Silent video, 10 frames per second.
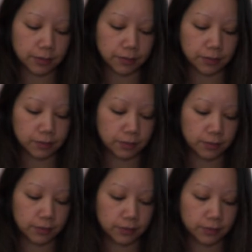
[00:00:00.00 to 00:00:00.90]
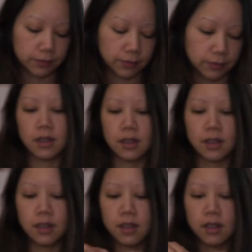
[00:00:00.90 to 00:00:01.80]

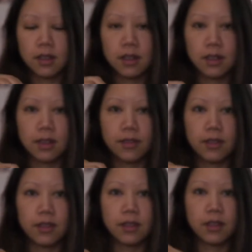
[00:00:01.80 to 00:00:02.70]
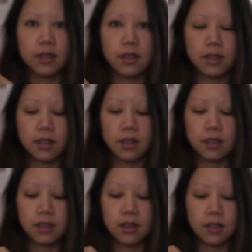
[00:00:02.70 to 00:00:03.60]

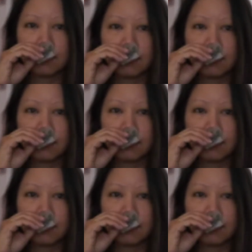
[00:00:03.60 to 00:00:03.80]
Nothing is said.